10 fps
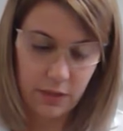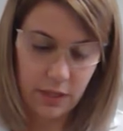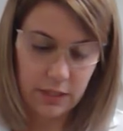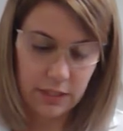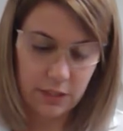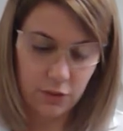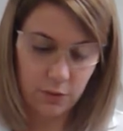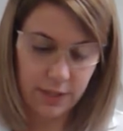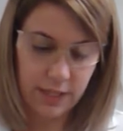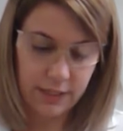and it is
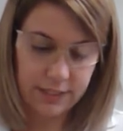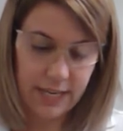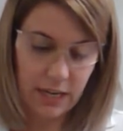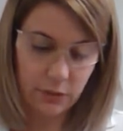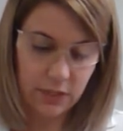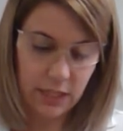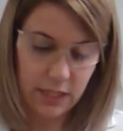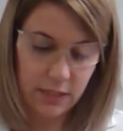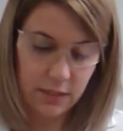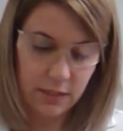green on the
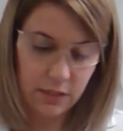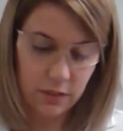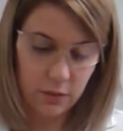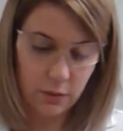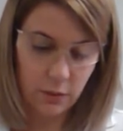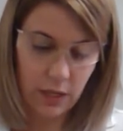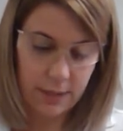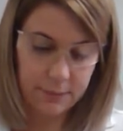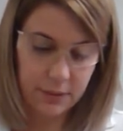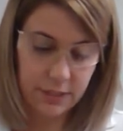outside. So
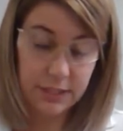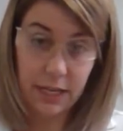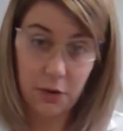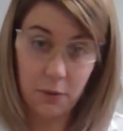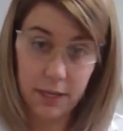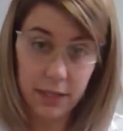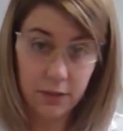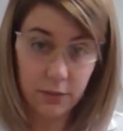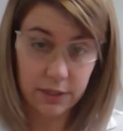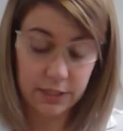copper is a green,
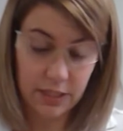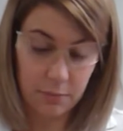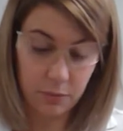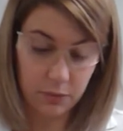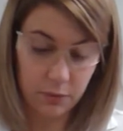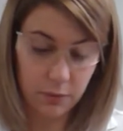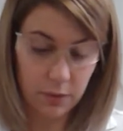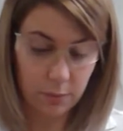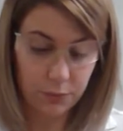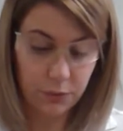or it is a blue,
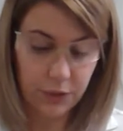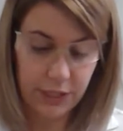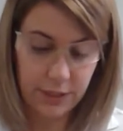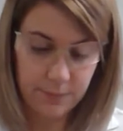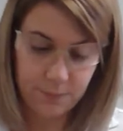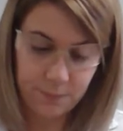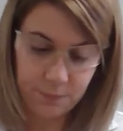or a blue-green.